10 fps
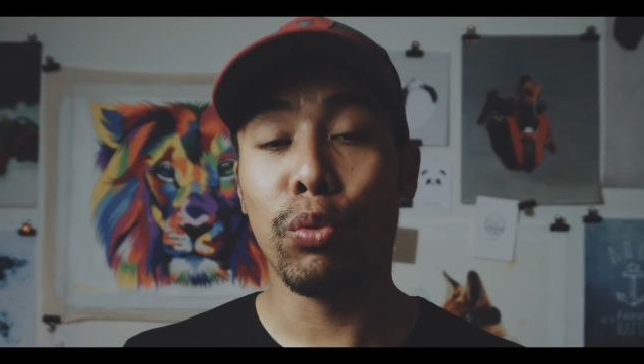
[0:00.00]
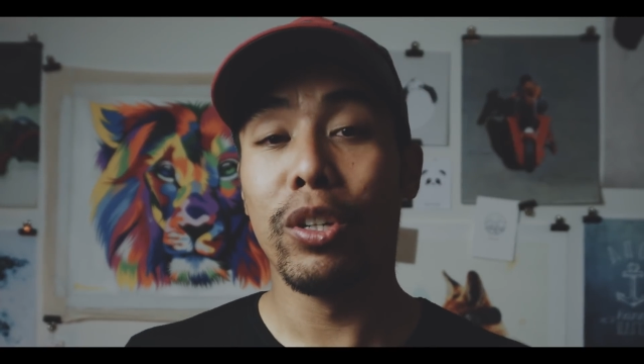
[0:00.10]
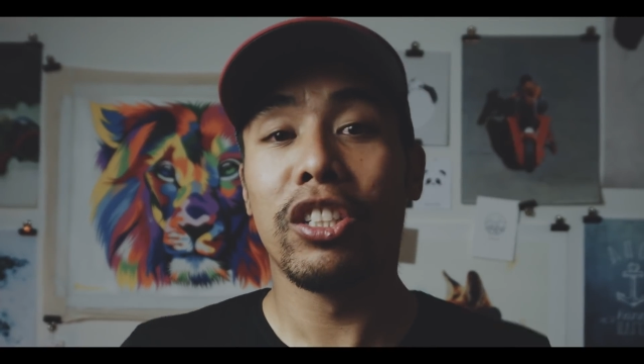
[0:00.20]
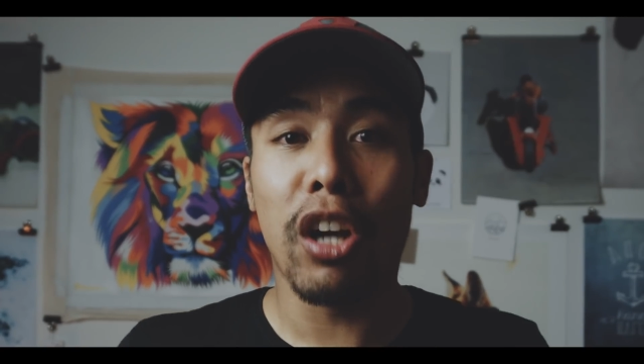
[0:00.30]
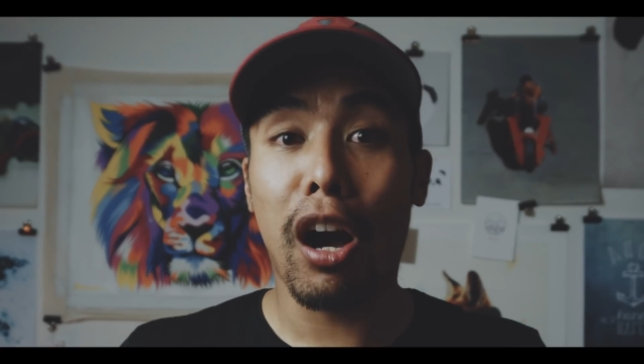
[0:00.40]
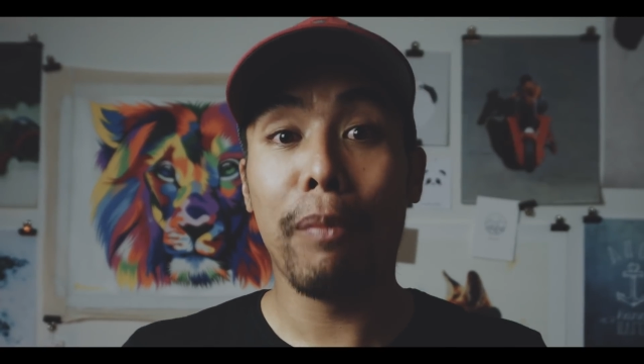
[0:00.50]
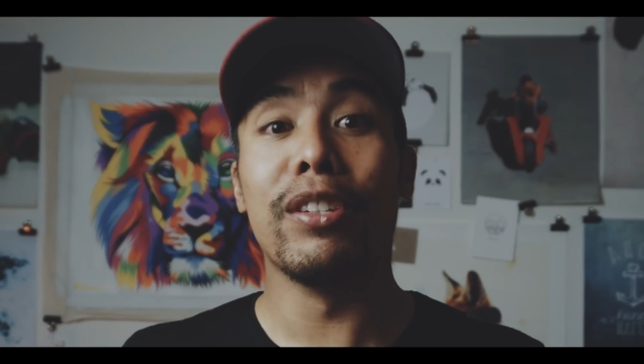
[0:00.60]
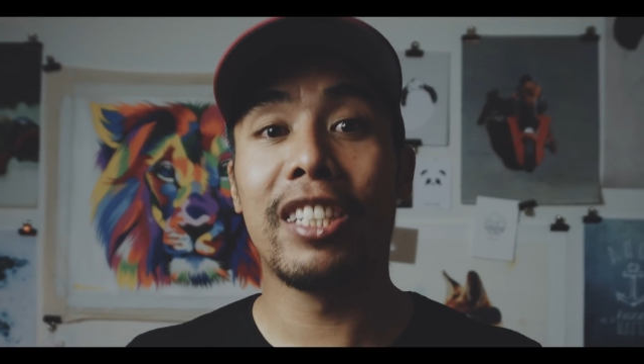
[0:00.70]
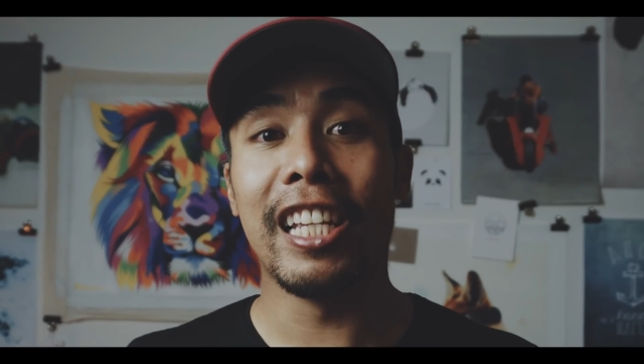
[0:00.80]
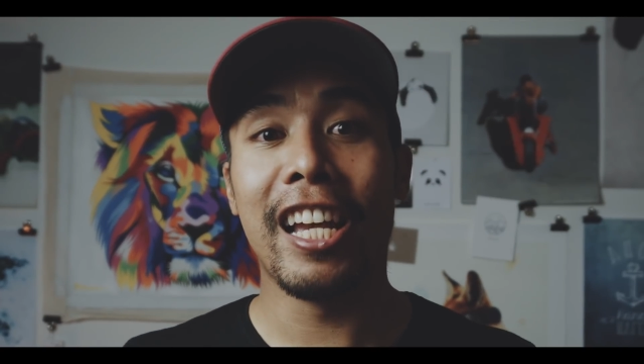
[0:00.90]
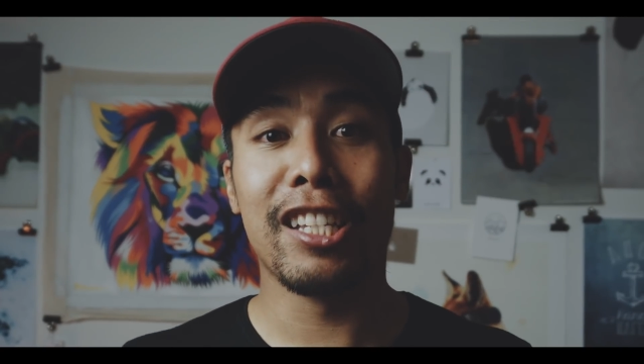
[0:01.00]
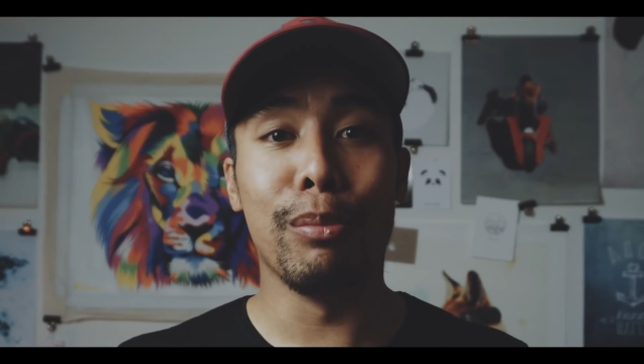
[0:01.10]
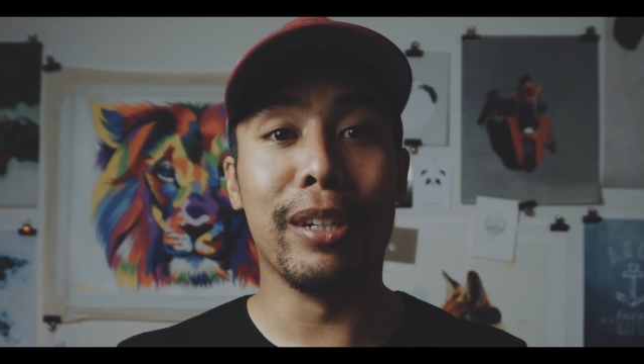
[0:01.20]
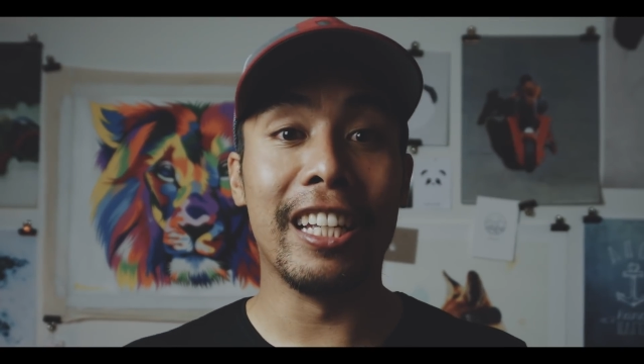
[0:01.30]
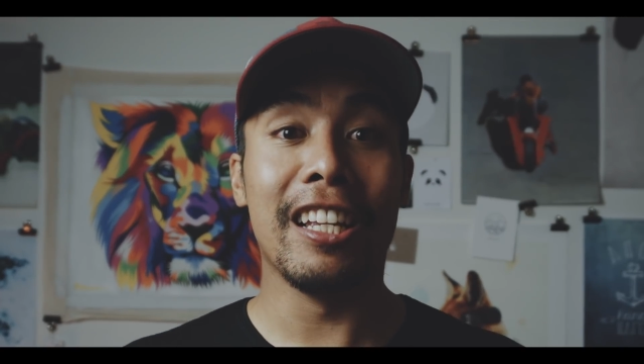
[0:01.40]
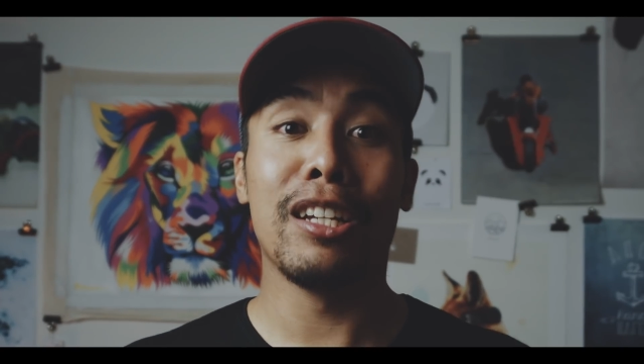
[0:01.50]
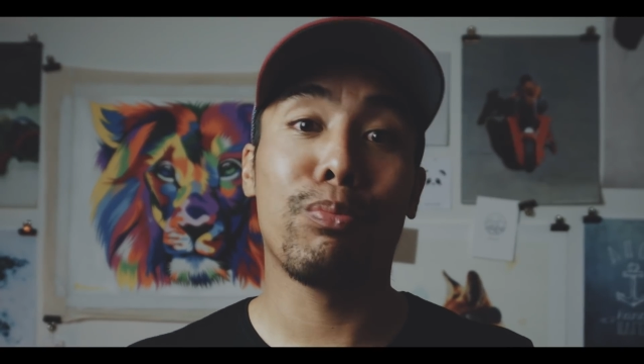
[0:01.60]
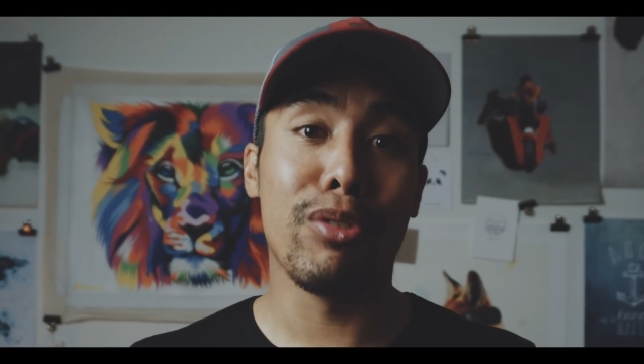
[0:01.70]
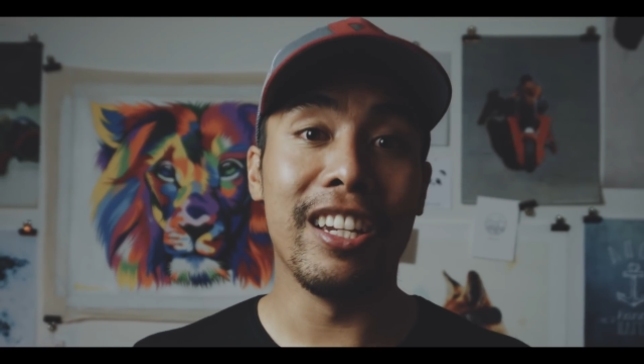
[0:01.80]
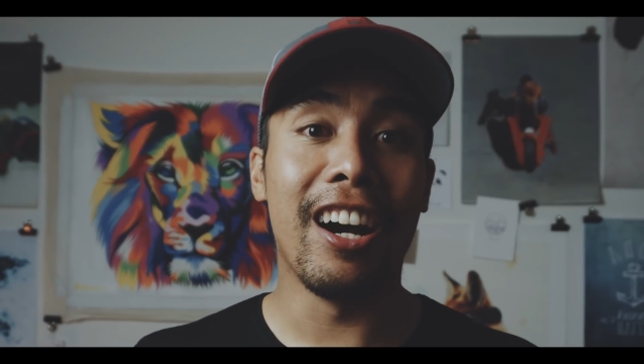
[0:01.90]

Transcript: which obviously as a beginner is pretty